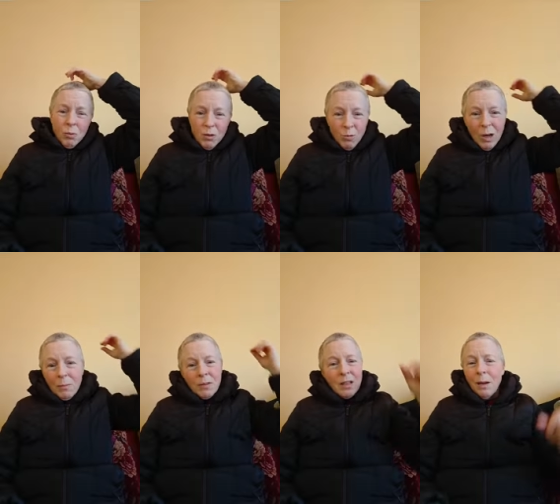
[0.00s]
or
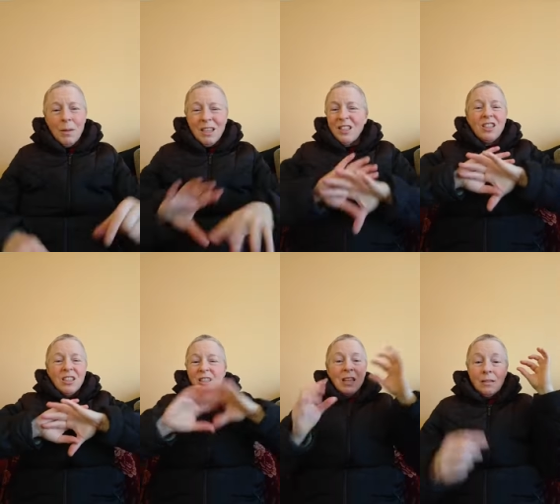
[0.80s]
0.1%. I mean, it's
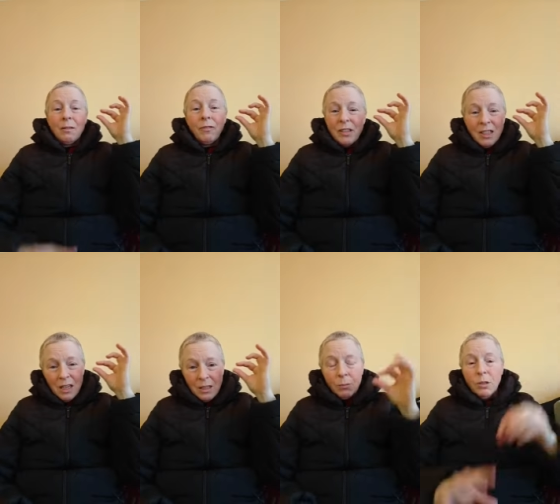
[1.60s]

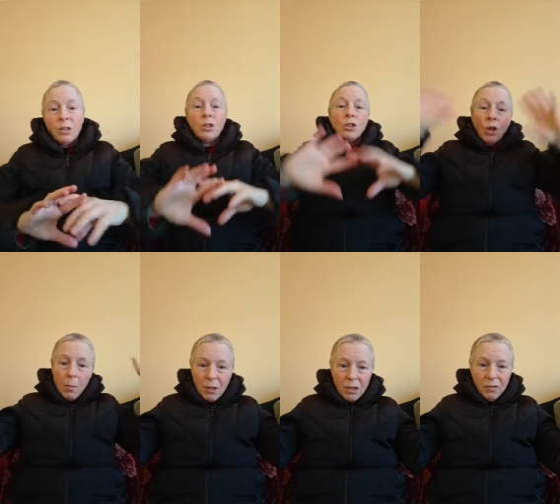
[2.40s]
infinitesimal. There's
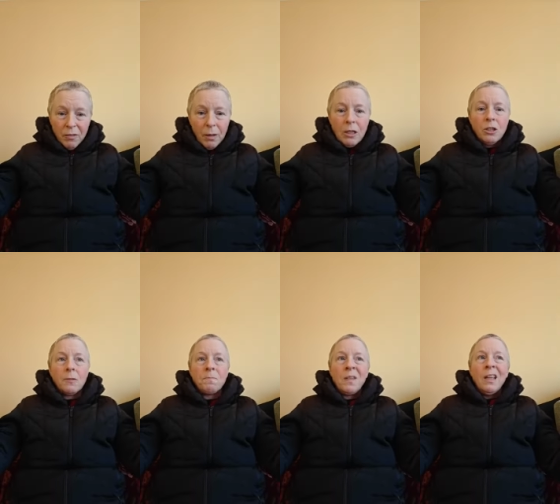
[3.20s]
so much information.